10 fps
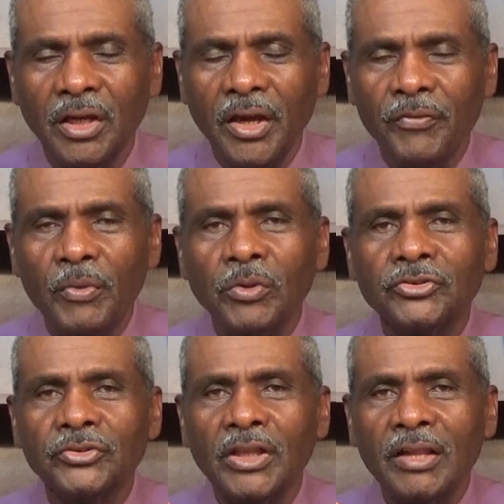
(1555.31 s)
If it
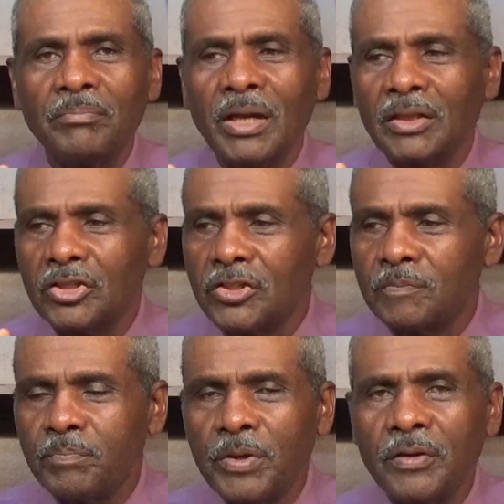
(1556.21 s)
was not by the
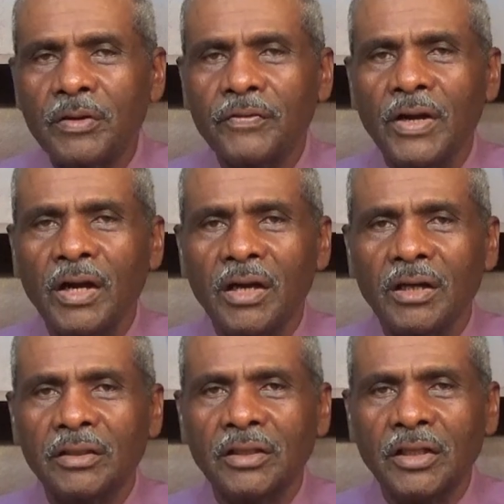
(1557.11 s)
Spirit of God